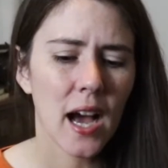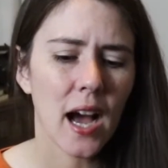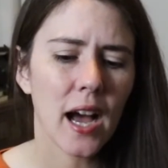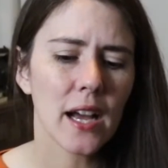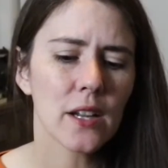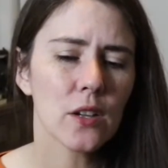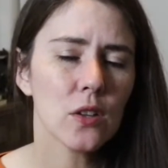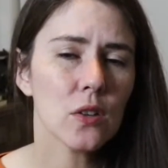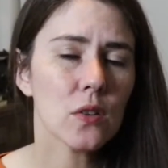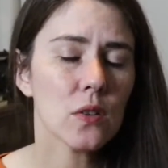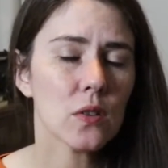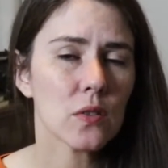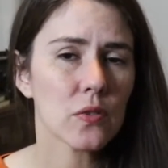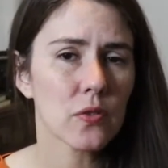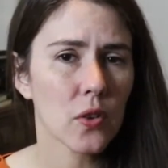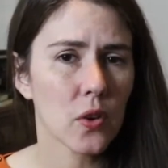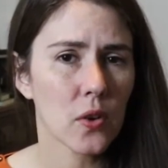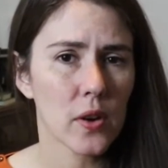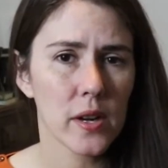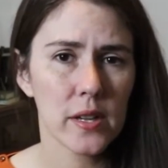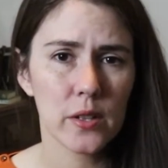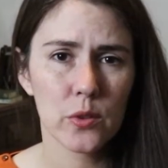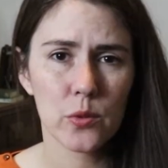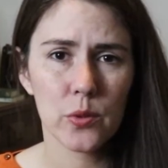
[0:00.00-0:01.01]
I know
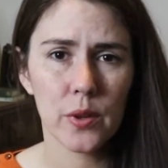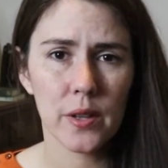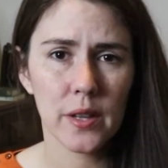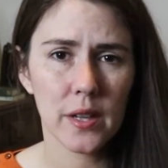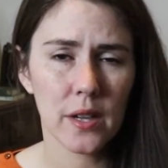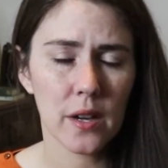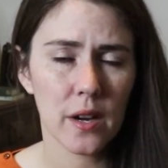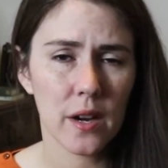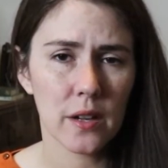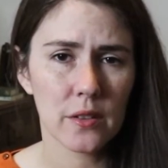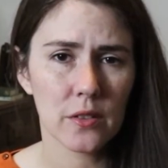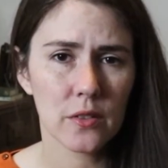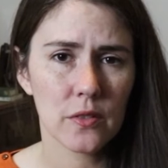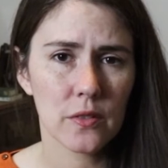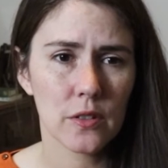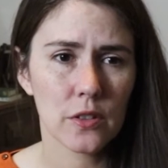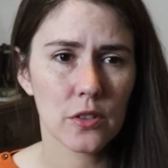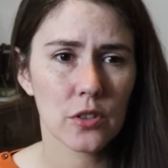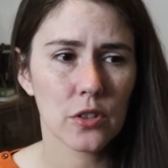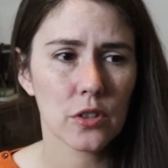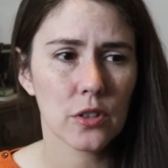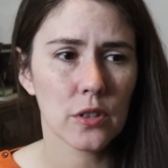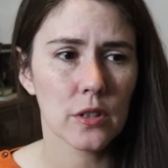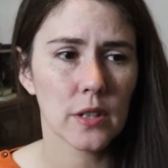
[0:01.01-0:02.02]
fluoride is really
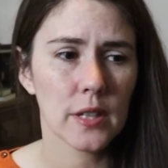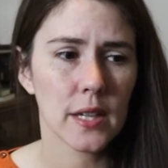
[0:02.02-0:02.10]
controversial,